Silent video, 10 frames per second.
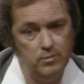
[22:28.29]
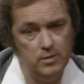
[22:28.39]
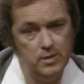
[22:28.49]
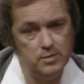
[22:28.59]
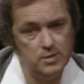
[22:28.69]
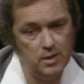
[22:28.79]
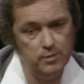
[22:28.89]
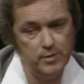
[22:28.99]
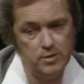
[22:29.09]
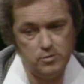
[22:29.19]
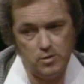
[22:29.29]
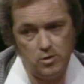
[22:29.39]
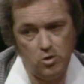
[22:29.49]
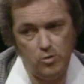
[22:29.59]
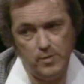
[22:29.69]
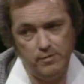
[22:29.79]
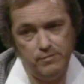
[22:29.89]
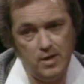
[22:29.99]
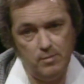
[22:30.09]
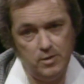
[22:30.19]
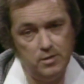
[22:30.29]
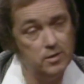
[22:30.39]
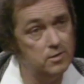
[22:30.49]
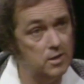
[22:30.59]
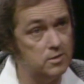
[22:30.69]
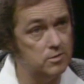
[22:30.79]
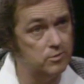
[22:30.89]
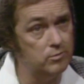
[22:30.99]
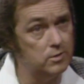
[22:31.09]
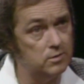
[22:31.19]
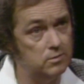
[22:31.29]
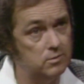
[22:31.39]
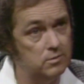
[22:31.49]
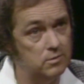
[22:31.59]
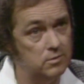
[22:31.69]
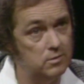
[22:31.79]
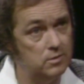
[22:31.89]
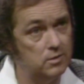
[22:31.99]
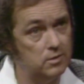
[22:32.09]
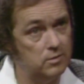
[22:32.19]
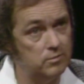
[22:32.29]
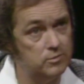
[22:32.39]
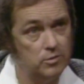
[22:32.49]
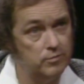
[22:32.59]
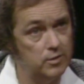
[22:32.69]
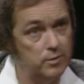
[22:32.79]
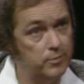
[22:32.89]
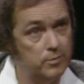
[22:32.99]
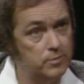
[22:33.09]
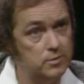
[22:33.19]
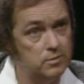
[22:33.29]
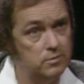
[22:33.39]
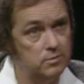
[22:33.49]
his telling me he's going to call my family and then doesn't do it served any purpose.